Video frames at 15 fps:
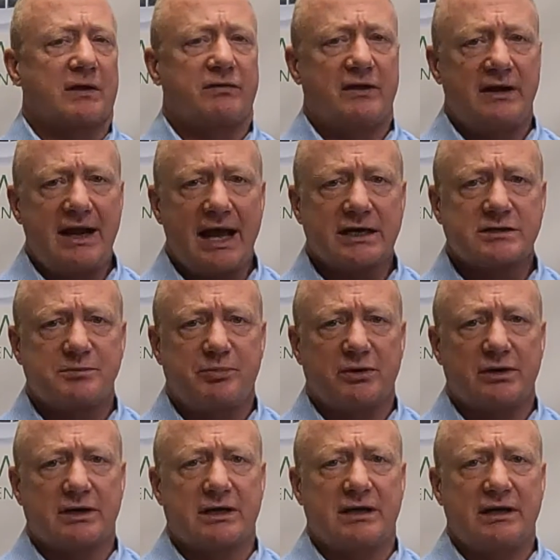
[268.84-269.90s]
The next
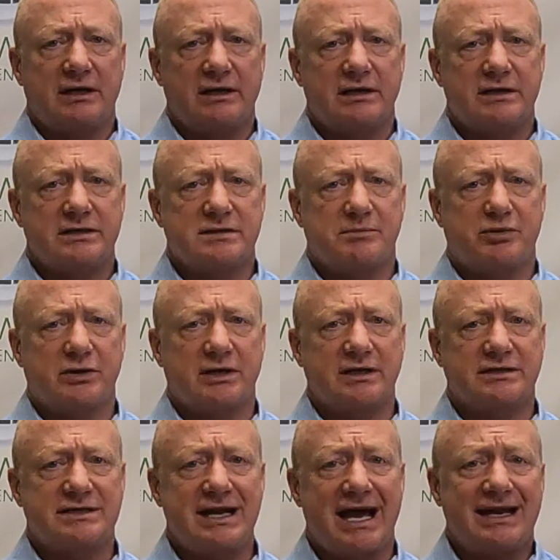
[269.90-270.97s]
book is a book,
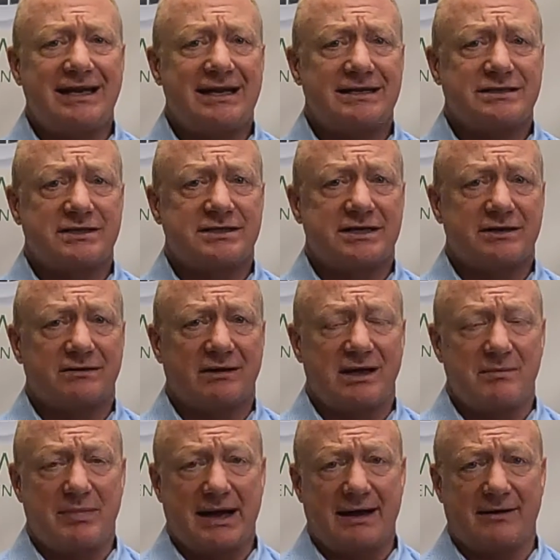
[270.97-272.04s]
it's not
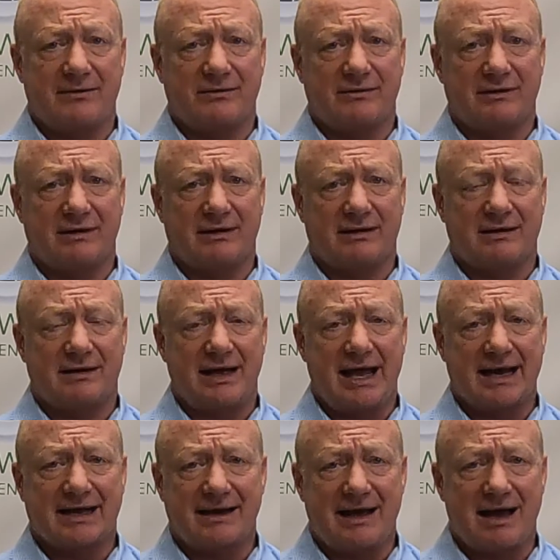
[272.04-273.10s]
necessarily about
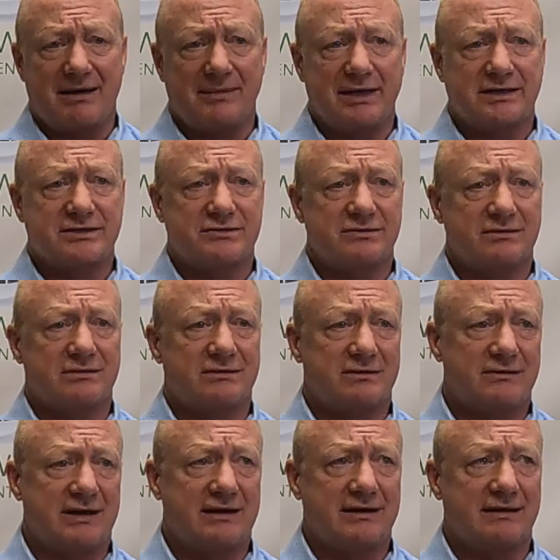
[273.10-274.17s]
economics
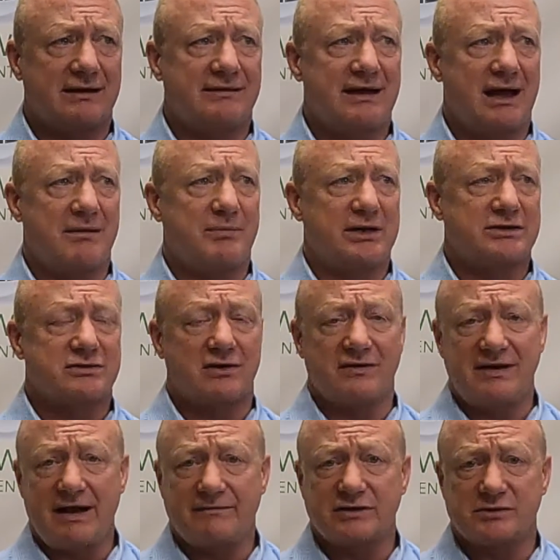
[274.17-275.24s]
or anything like that, but it's
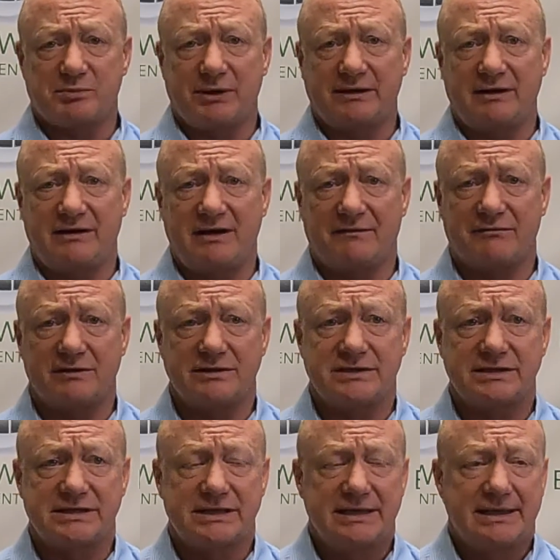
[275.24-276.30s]
called Never Split the
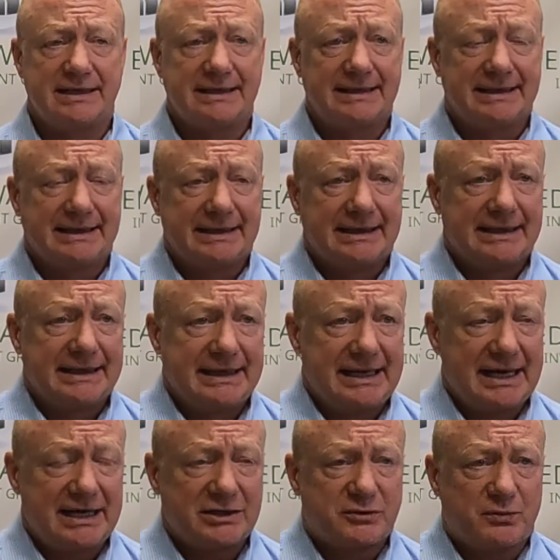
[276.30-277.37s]
Difference.
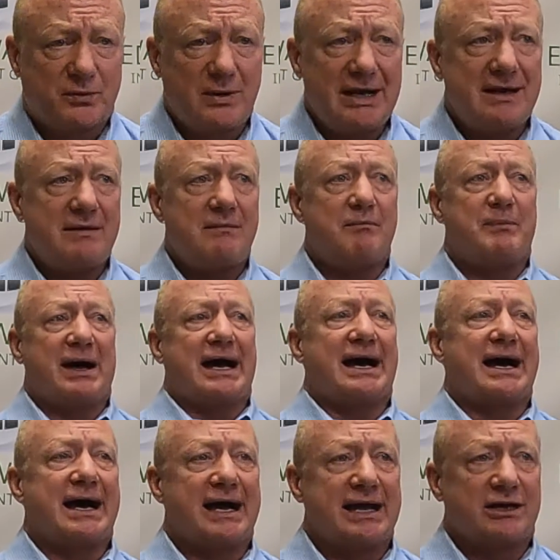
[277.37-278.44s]
And it's written
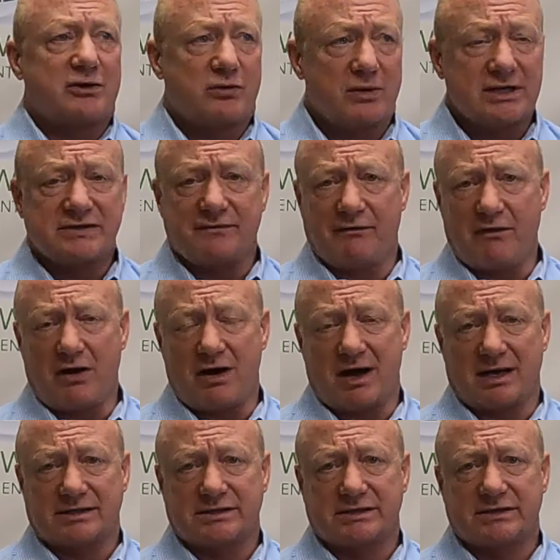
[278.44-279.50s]
by Chris
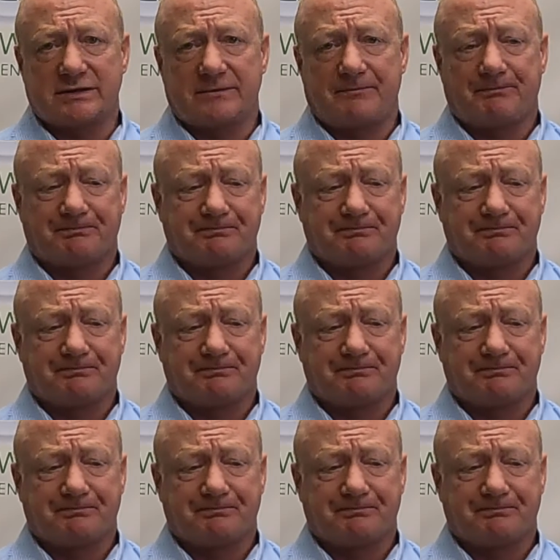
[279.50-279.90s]
Voss.